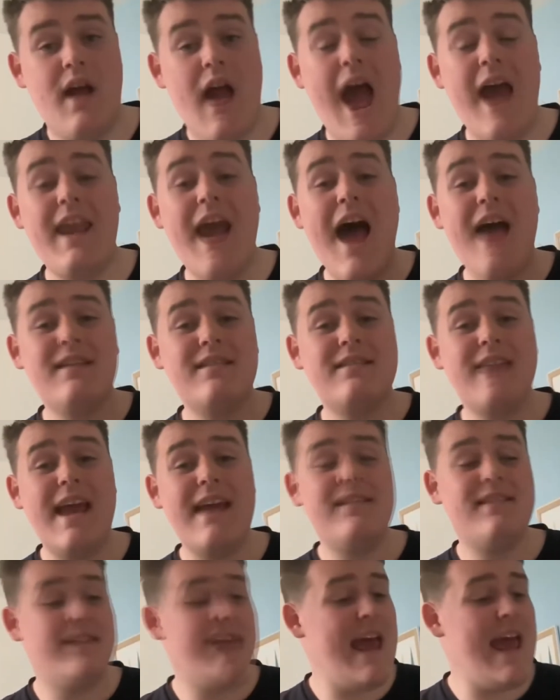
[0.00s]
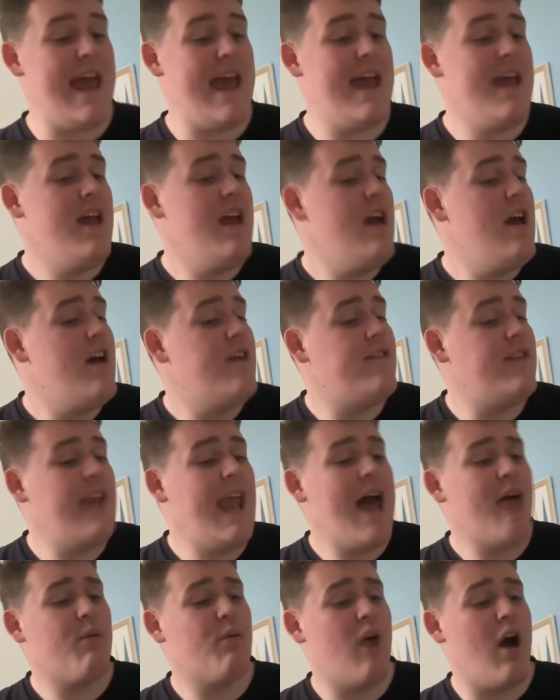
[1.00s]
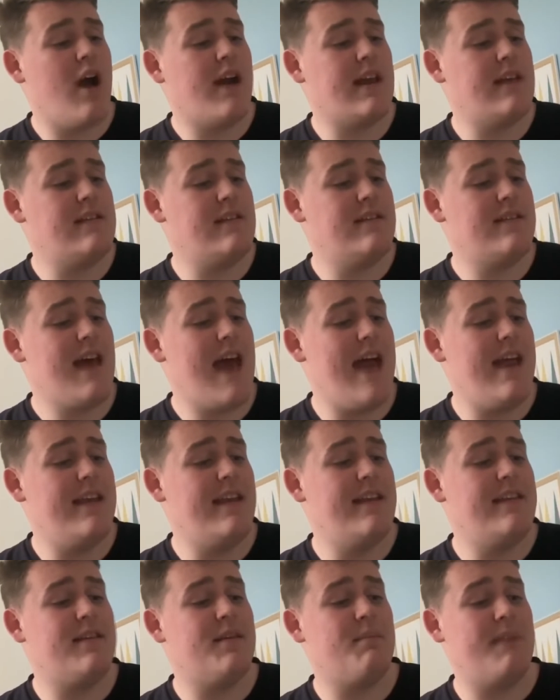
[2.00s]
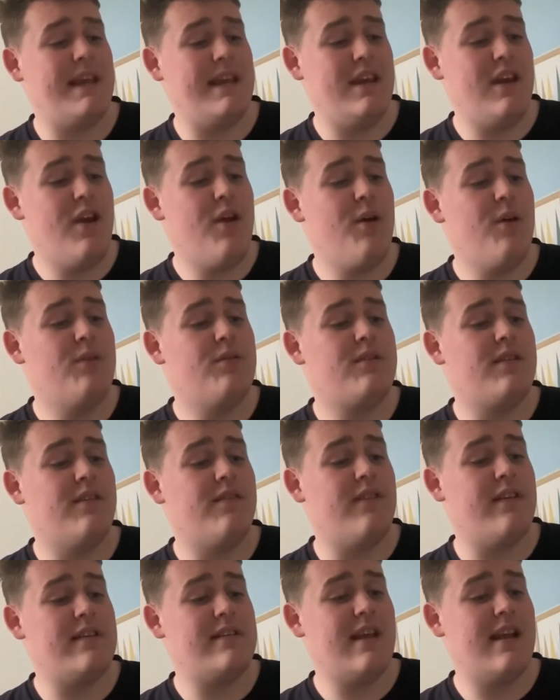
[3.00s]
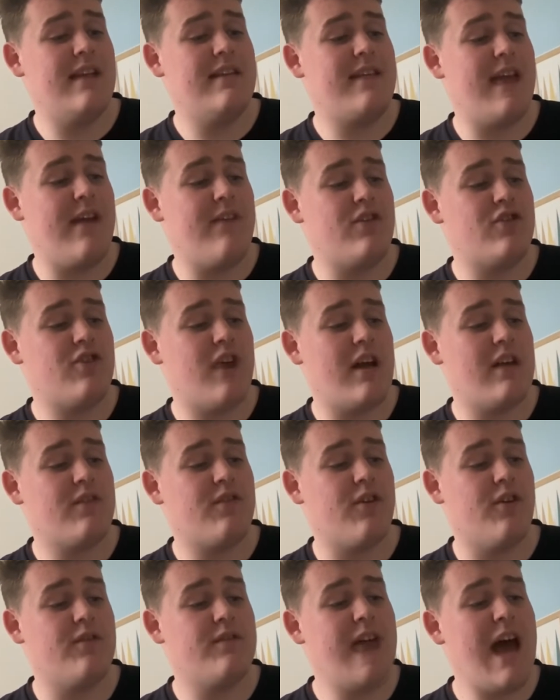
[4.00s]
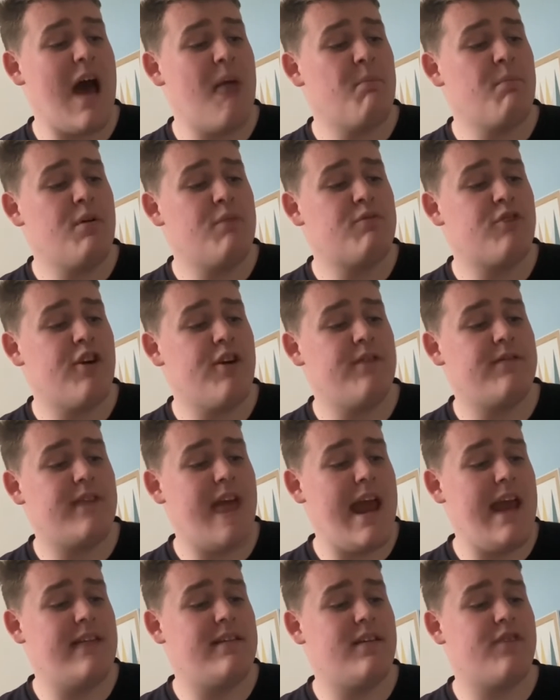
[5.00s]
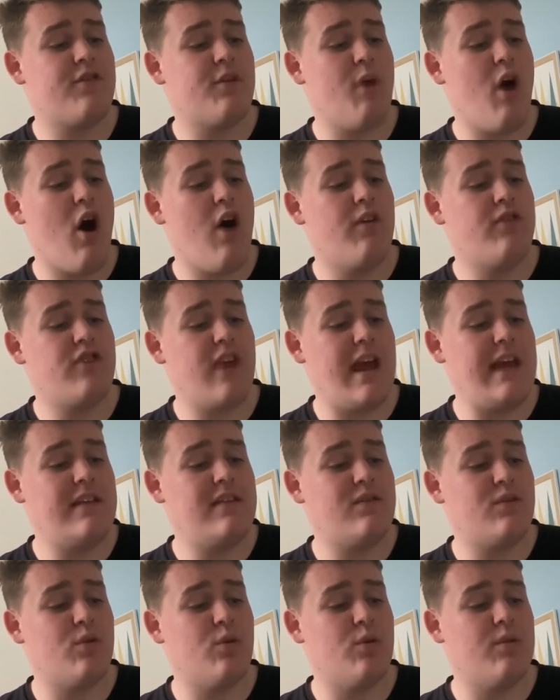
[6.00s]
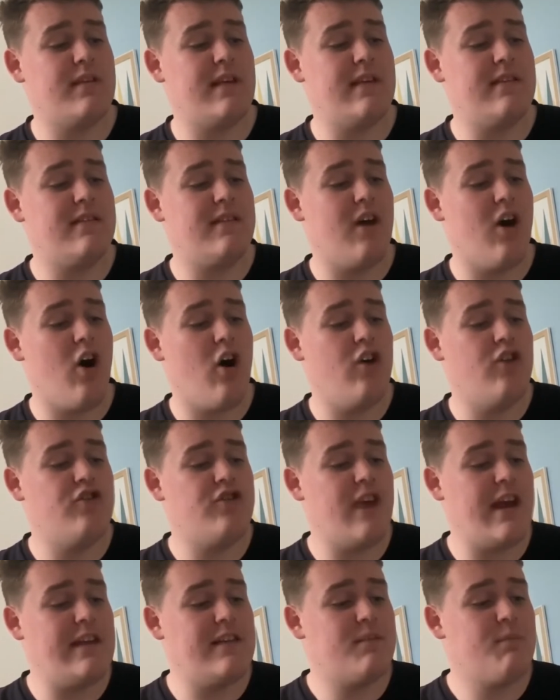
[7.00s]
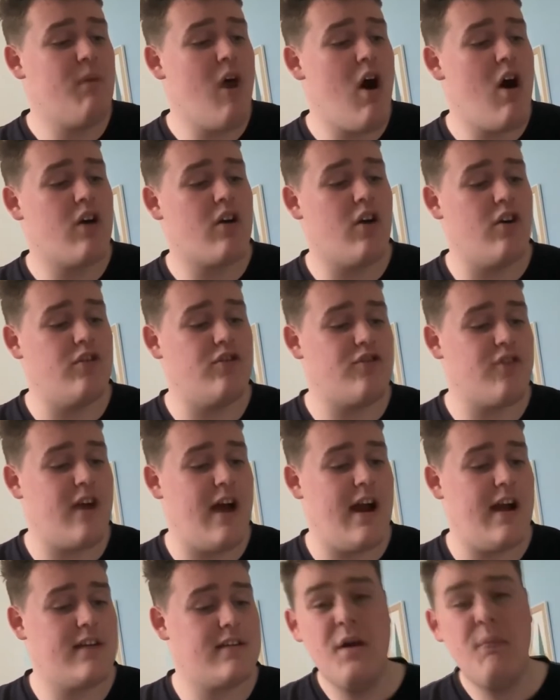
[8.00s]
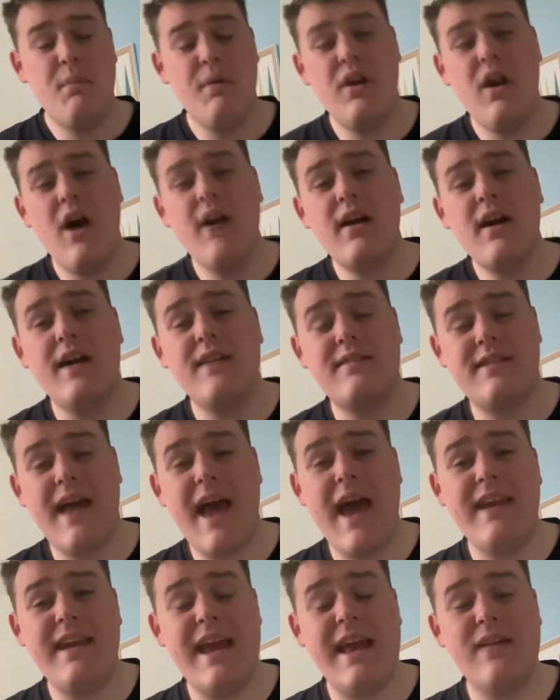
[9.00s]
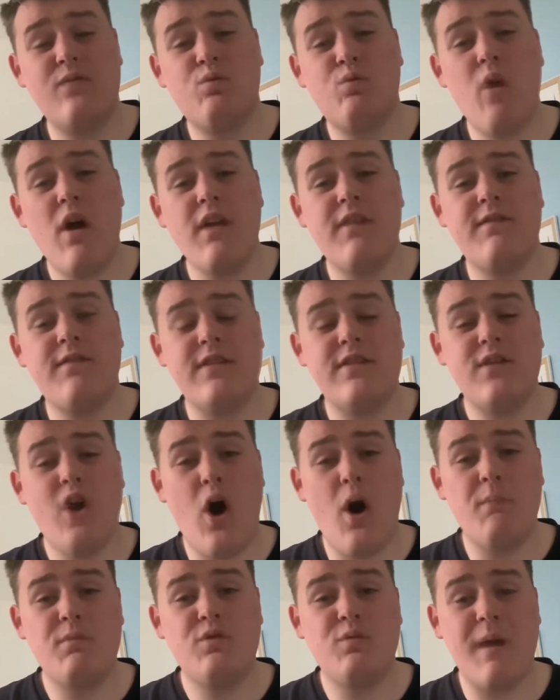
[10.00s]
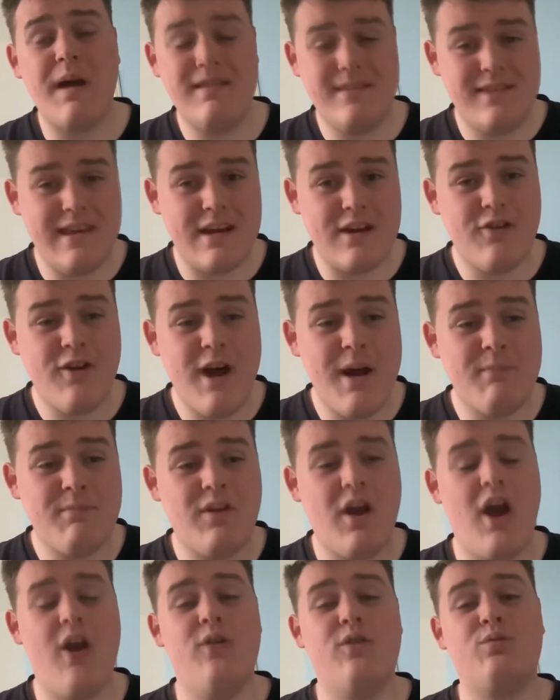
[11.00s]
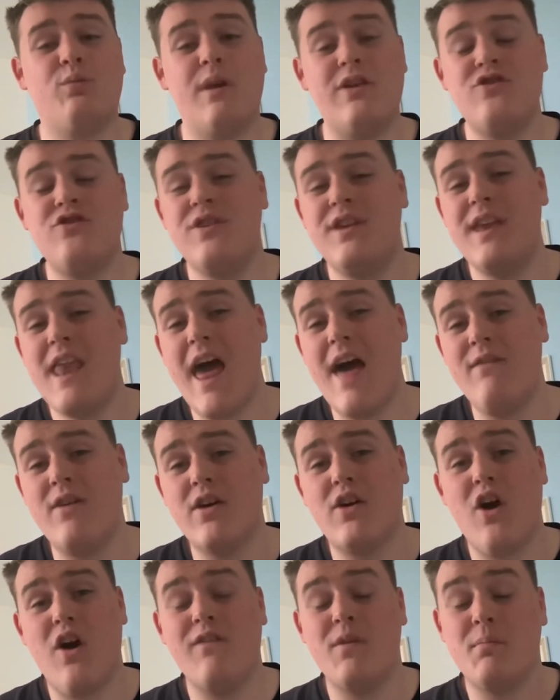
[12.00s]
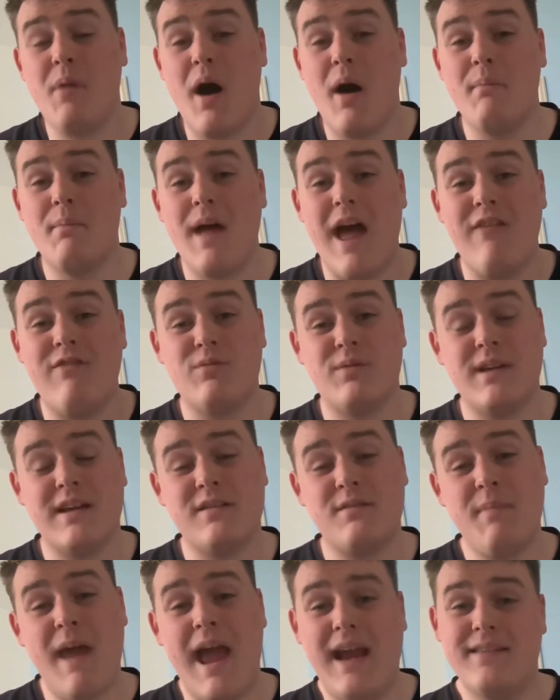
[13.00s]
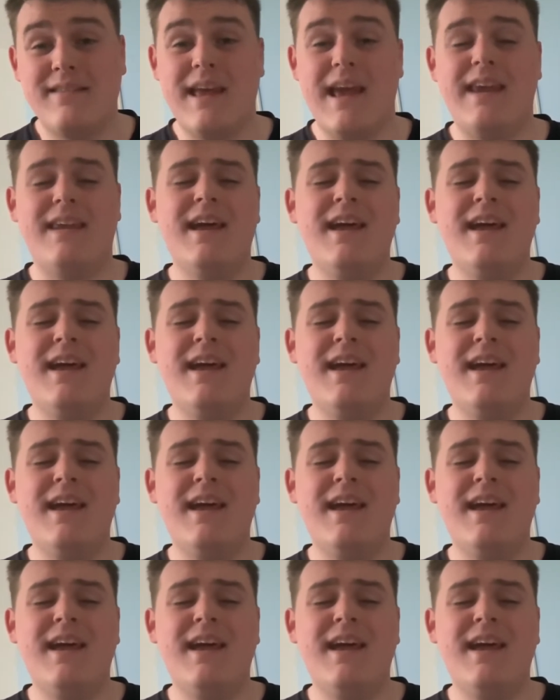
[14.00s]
and as stated here, the network is intended to be used to facilitate the transfer of tamper-proof data from off-chain sources to on-chain smart contracts. But like I said, it's one of the top 20 cryptos which never got the pump everyone expected.